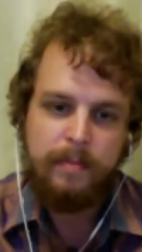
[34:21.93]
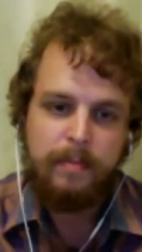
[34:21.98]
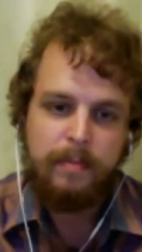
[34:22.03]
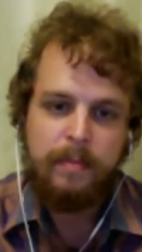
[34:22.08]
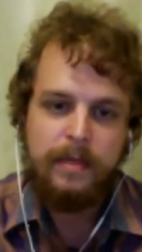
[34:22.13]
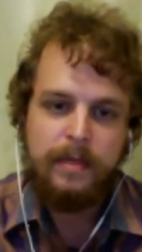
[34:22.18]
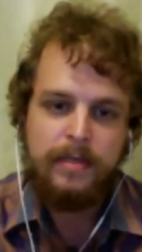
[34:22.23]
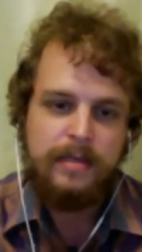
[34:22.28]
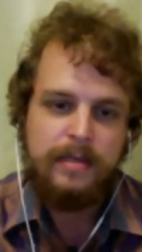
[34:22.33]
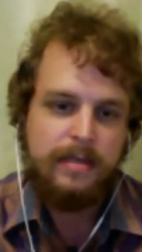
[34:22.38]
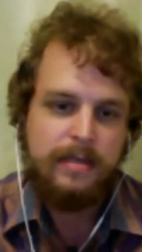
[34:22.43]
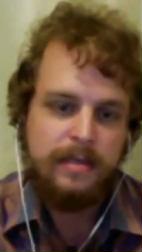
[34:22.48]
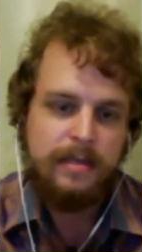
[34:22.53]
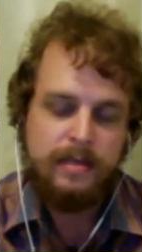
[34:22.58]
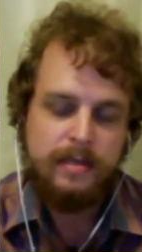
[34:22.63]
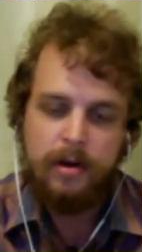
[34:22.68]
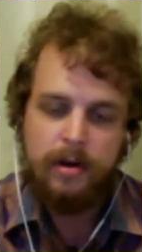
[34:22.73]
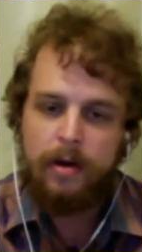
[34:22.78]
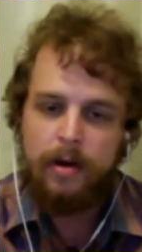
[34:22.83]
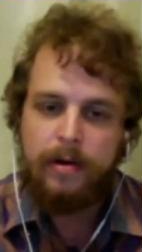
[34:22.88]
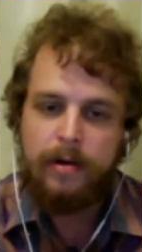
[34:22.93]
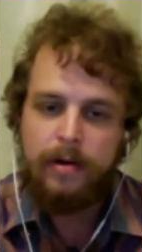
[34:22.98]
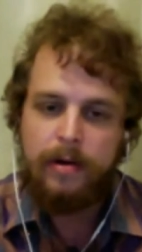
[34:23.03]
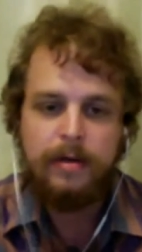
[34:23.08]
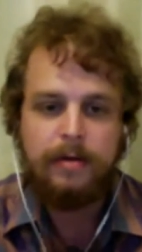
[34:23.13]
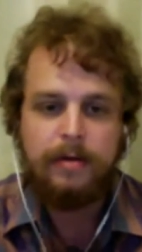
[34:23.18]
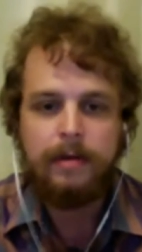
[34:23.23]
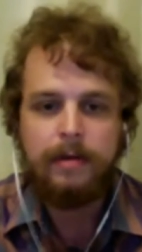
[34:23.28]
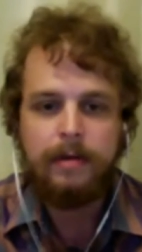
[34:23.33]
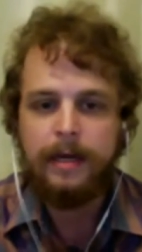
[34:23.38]
businesses are already
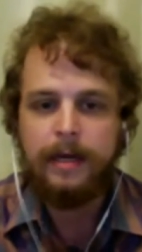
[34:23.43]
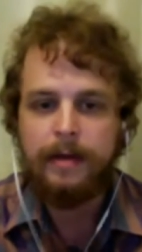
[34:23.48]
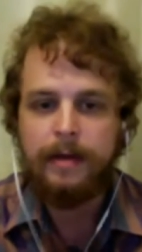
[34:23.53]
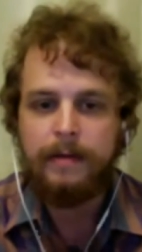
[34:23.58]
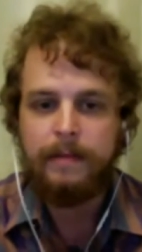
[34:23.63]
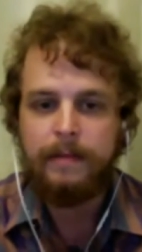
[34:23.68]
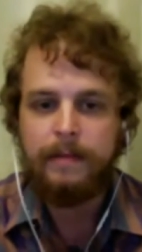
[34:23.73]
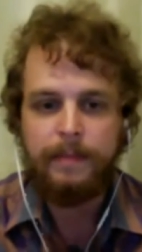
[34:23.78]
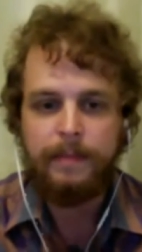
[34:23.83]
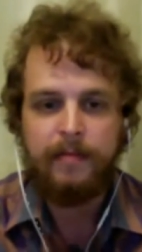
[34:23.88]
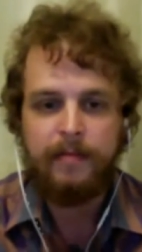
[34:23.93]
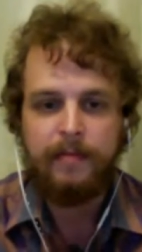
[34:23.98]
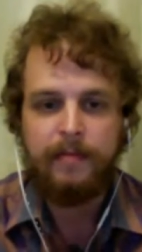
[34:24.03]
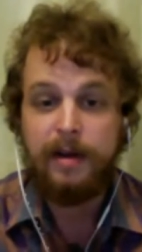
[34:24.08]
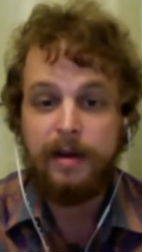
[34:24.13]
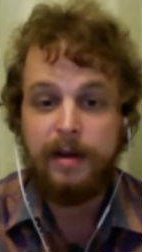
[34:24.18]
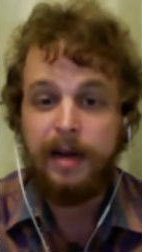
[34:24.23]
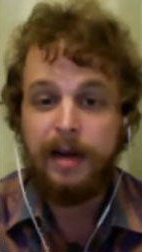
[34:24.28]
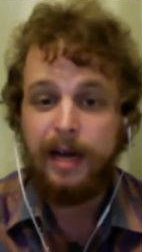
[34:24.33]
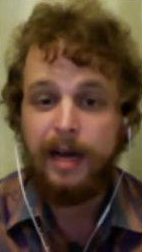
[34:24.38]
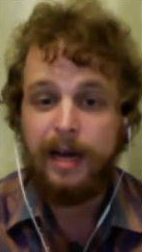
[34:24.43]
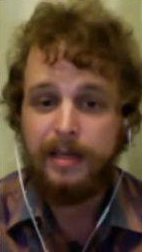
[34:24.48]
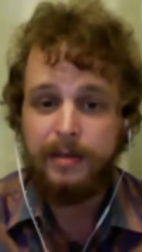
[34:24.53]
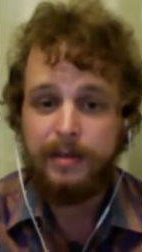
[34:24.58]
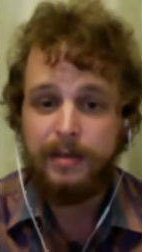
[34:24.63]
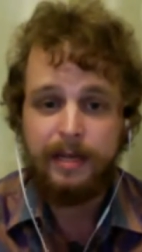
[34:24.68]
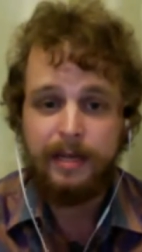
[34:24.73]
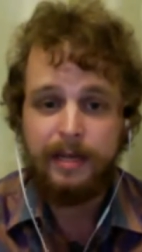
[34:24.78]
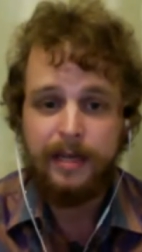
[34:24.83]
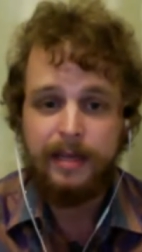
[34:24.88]
doing it. If you're not
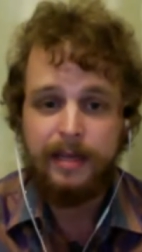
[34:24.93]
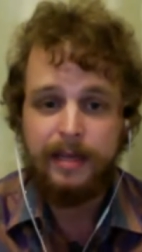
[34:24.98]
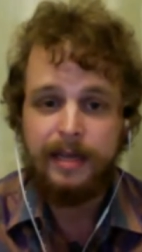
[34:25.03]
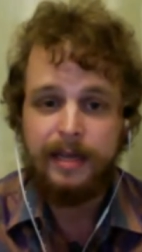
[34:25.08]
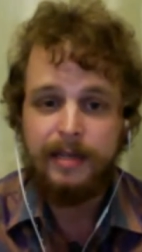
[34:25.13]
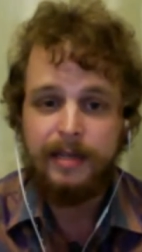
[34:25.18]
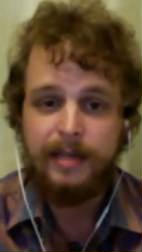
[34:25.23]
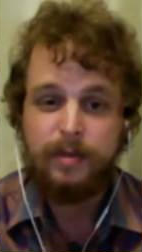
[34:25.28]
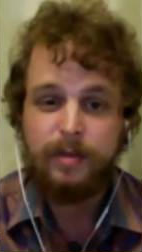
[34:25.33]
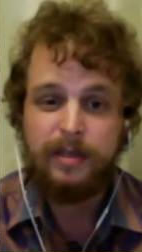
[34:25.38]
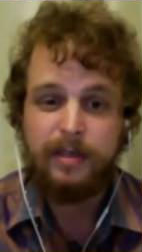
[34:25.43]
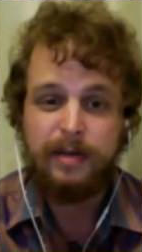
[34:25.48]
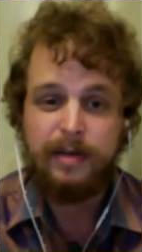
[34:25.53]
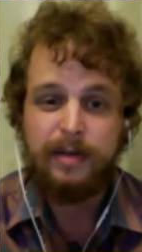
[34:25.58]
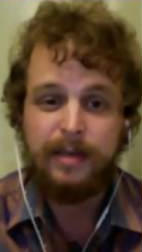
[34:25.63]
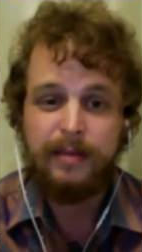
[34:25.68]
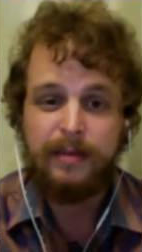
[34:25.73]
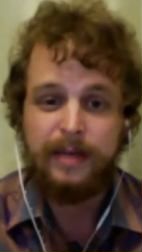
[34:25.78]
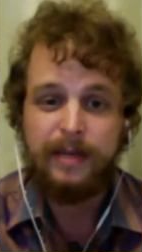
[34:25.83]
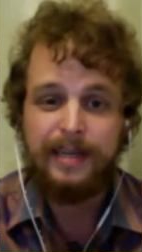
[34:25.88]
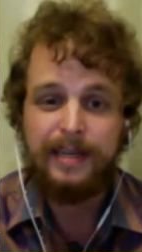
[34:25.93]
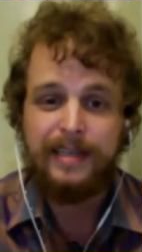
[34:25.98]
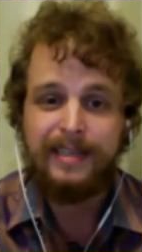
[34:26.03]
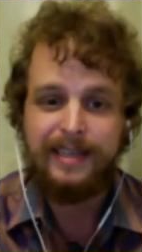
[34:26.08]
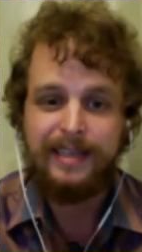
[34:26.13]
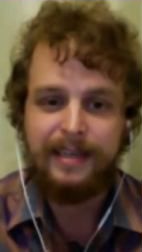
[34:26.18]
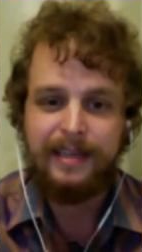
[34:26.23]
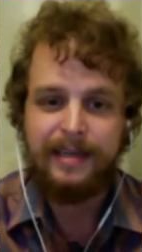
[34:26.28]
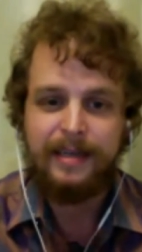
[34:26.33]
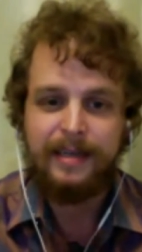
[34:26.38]
doing it, that's one great way
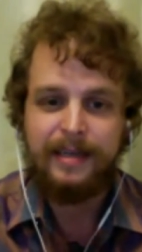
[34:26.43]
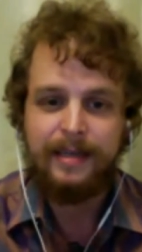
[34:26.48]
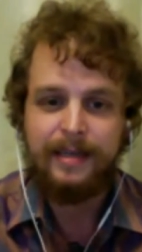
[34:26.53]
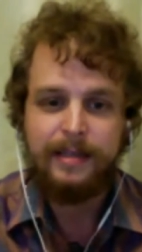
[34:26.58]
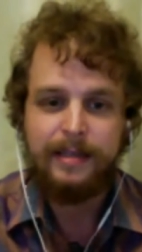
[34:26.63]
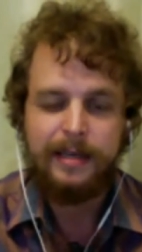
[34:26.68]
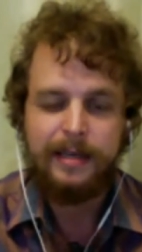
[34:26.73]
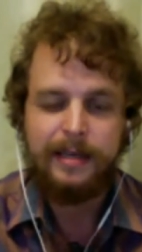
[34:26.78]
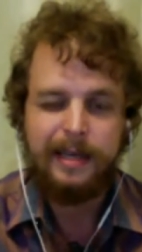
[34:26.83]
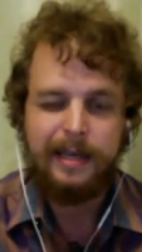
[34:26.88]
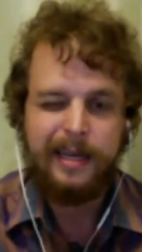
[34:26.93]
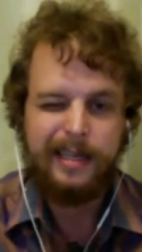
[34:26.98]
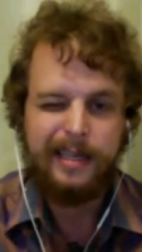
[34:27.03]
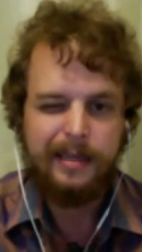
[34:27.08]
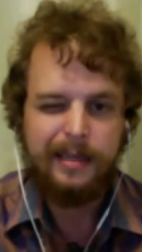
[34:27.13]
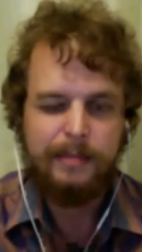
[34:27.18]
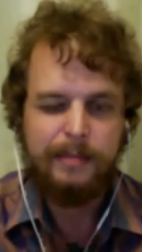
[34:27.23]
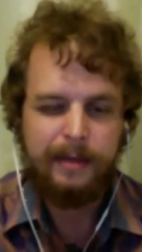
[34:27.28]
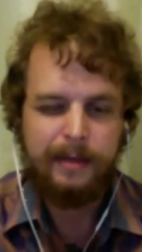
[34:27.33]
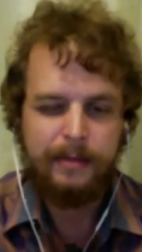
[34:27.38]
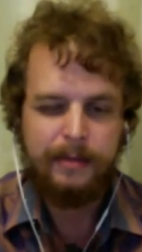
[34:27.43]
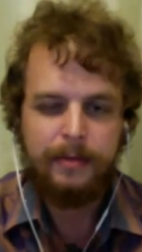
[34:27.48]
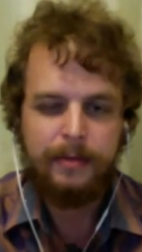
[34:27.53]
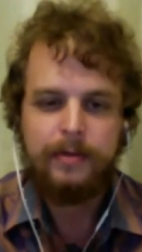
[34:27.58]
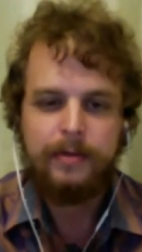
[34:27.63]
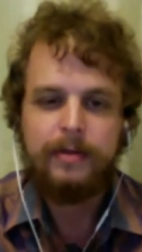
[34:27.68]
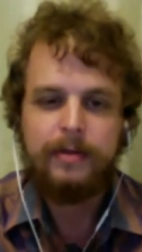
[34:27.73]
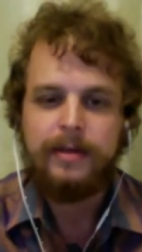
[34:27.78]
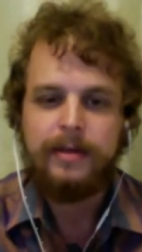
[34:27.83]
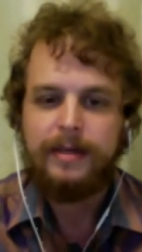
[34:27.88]
to hint at
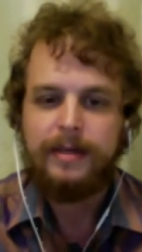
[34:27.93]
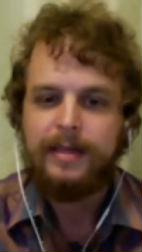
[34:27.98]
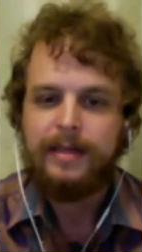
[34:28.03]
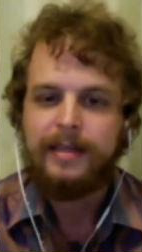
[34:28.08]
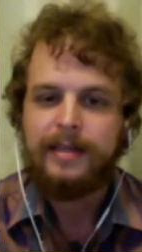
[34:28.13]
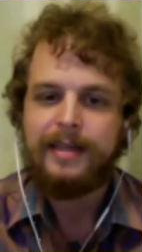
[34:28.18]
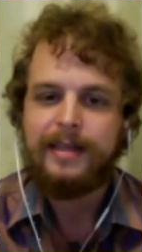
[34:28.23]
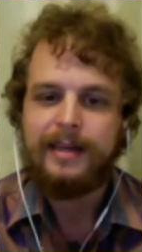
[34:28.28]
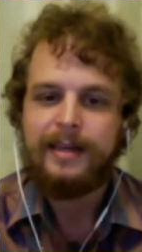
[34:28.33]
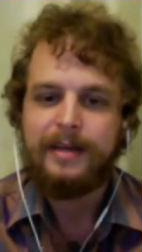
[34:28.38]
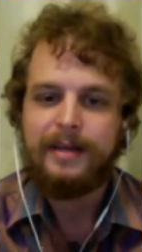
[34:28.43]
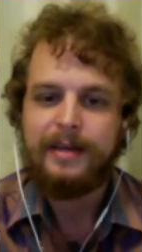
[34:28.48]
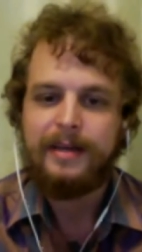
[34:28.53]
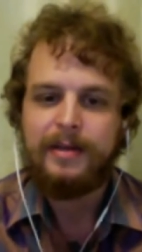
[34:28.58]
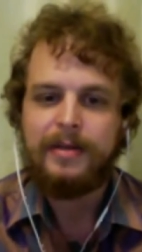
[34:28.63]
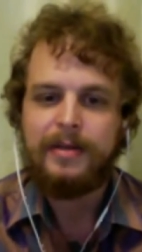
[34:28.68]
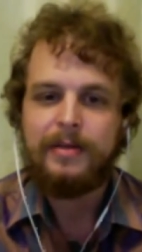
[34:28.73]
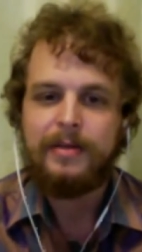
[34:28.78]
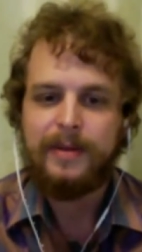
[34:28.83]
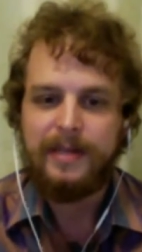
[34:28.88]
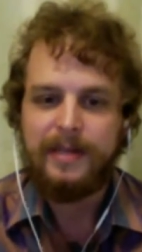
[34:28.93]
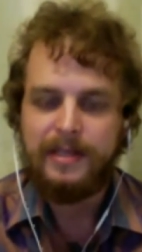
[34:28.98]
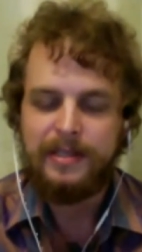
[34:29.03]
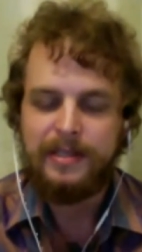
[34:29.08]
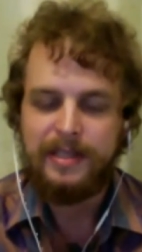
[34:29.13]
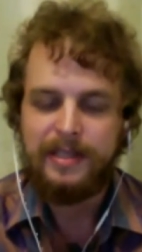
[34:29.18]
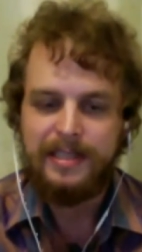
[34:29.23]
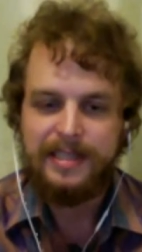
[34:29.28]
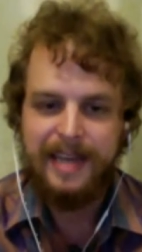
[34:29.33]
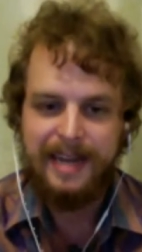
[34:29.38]
people that you do want to
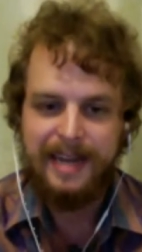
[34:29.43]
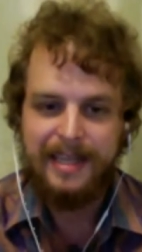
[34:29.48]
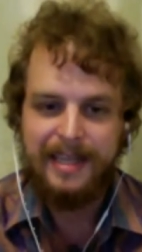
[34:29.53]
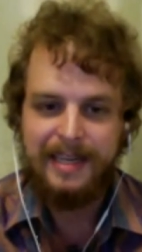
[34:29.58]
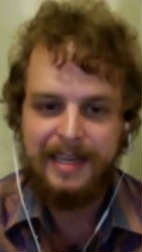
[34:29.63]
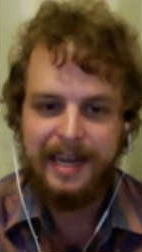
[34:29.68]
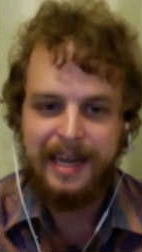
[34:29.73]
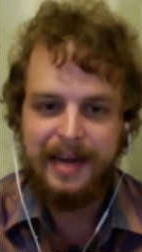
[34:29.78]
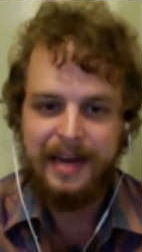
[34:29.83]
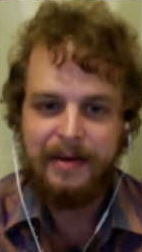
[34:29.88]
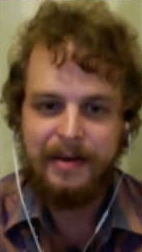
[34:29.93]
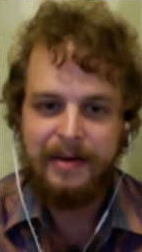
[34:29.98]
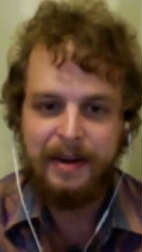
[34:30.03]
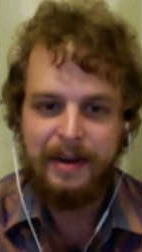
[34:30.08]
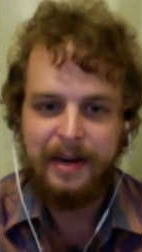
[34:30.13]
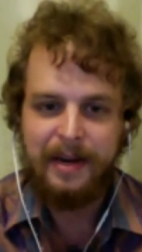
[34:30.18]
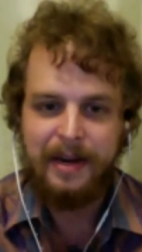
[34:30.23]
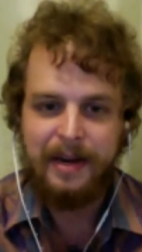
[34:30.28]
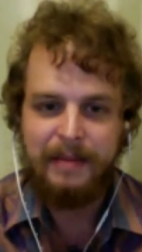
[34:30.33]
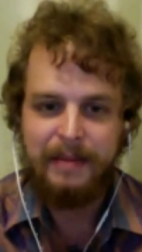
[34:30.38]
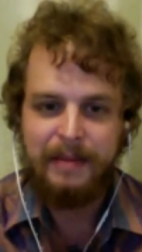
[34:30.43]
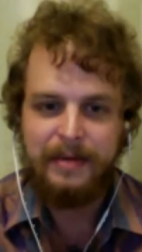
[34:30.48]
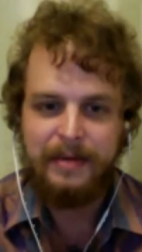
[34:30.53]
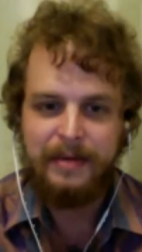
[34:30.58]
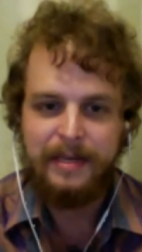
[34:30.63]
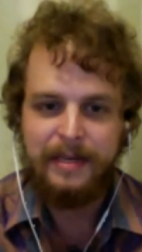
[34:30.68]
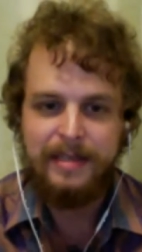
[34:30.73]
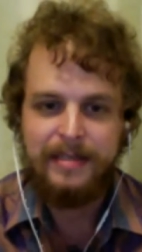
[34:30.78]
transact in a counter-economic way.